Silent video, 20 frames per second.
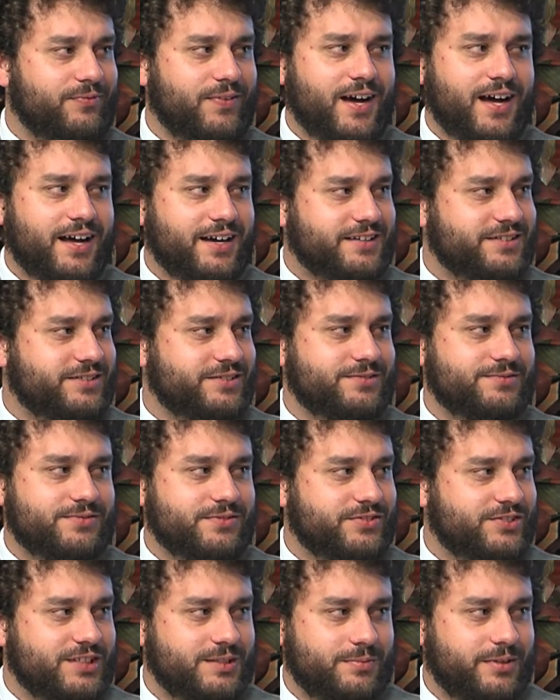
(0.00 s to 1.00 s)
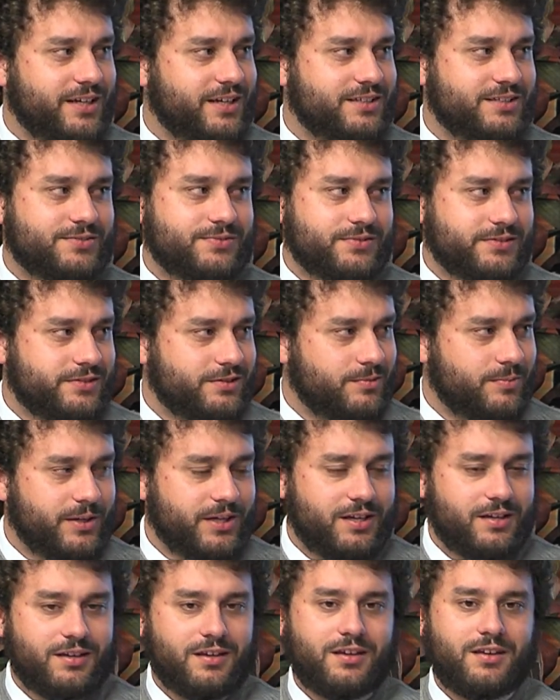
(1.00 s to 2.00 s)
Fox and for CBS for a little
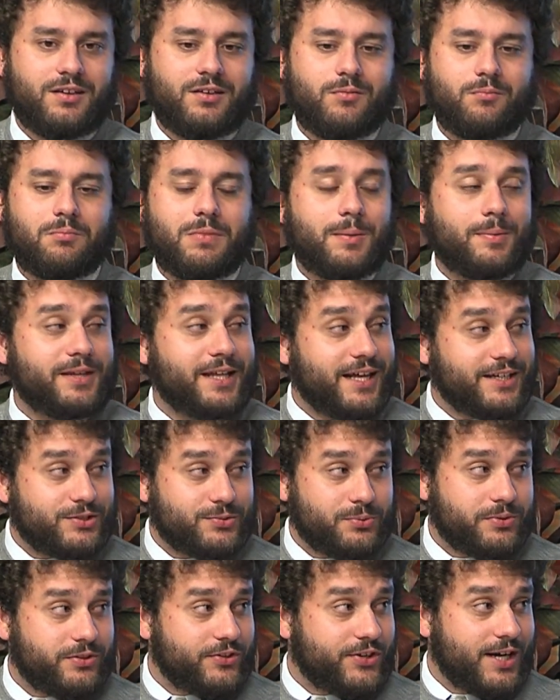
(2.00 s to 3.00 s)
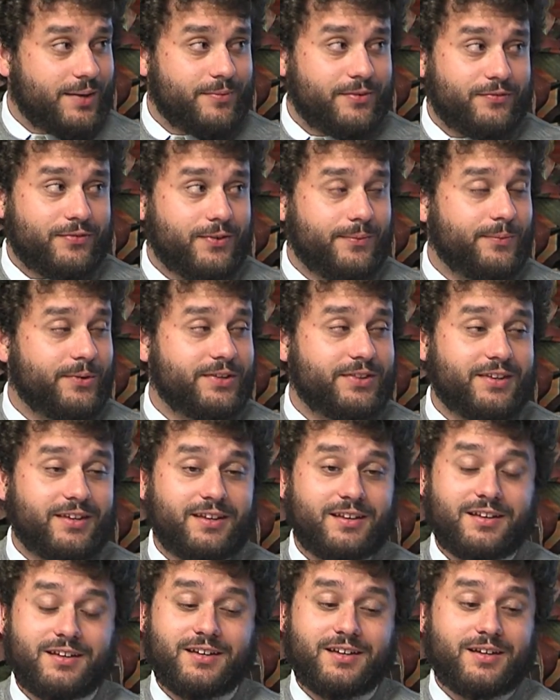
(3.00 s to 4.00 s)
bit. Maybe that's where they're coming from with
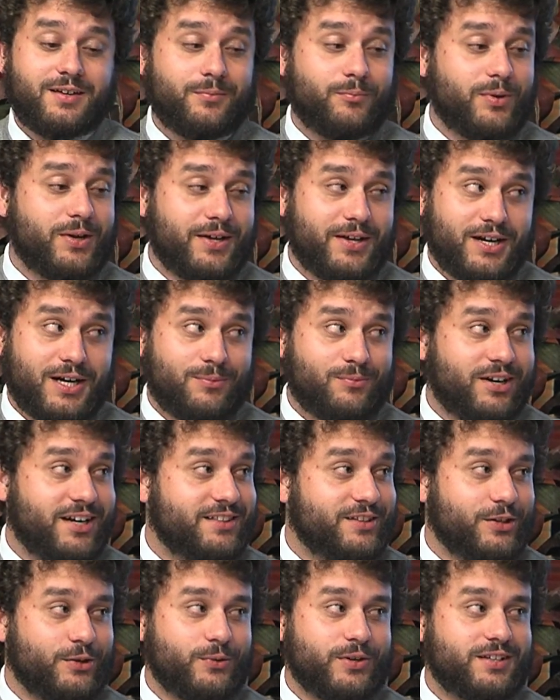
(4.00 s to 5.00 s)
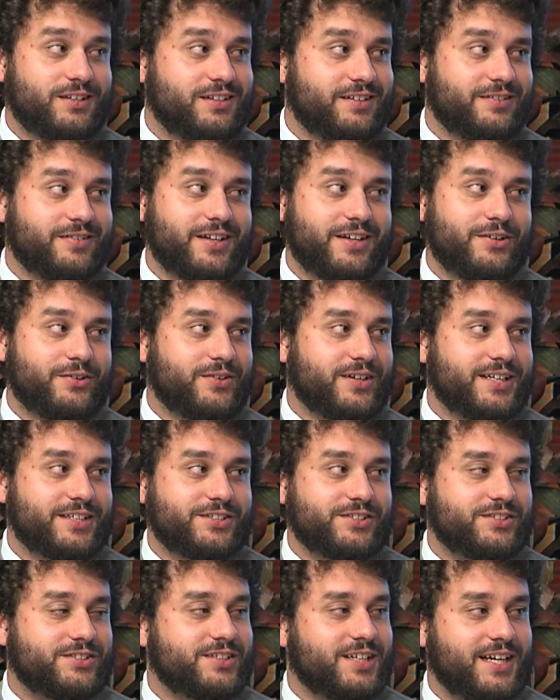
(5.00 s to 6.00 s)
it. But I'm right there with you, Nathaniel. I
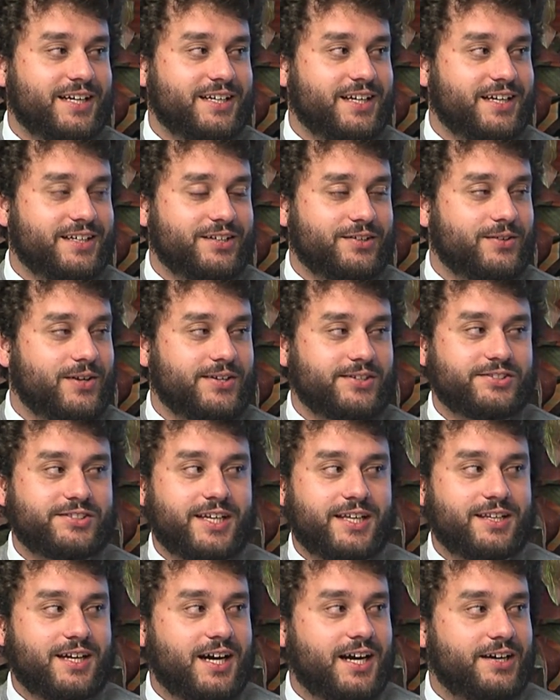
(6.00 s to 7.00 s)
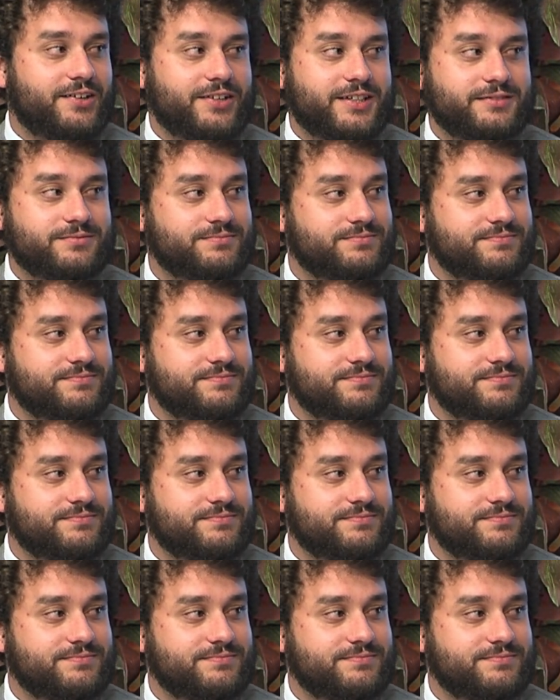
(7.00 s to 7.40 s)
don't understand the hiring.